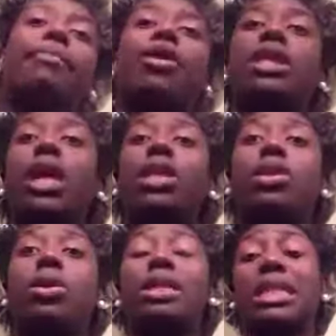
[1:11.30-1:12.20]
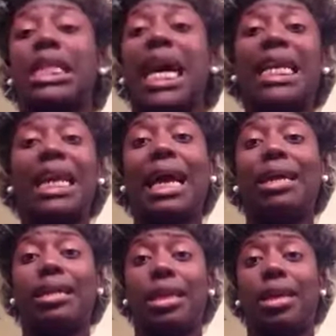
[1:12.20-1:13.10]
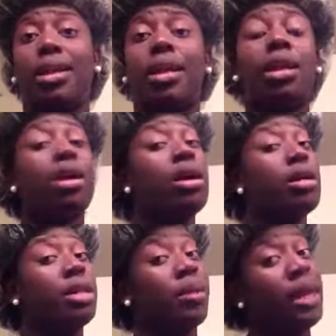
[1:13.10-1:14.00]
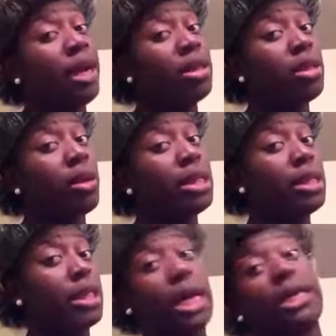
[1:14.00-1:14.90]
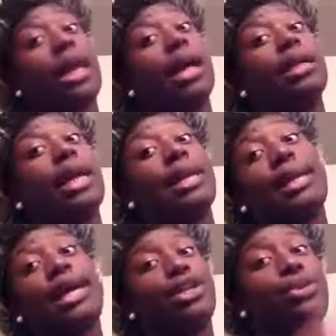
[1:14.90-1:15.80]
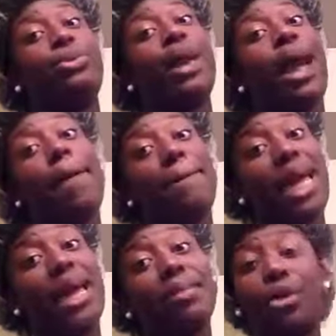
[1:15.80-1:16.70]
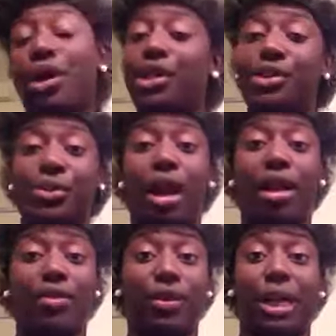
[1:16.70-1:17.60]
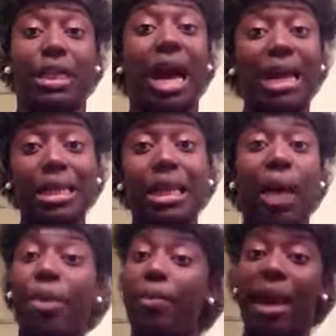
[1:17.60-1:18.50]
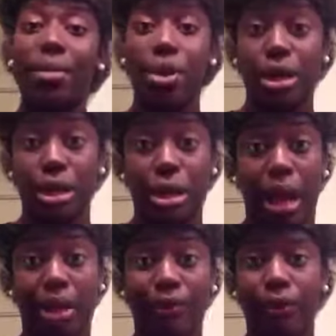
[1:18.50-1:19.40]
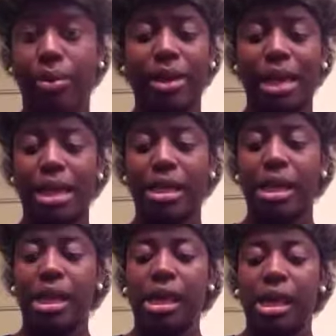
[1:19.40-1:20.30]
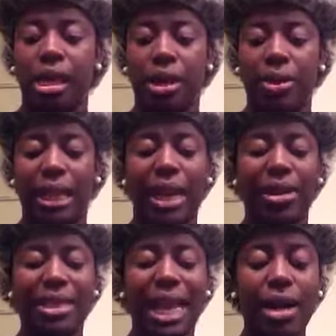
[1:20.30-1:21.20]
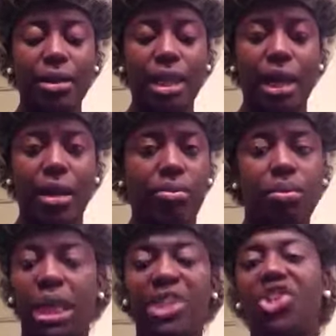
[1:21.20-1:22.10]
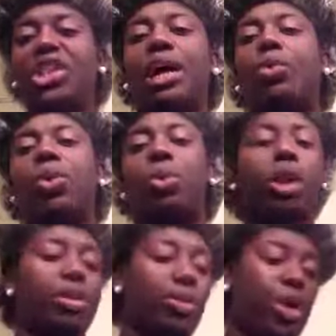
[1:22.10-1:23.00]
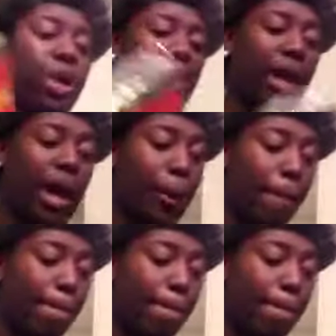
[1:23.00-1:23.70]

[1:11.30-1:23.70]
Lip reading: Most hair stores is 99 cents. Some hair stores is like $1.99. Do not pay more than $2 for this. Honestly, I wouldn't pay more than $1 for it because, the hair tangles up and it's just not worth more than $1.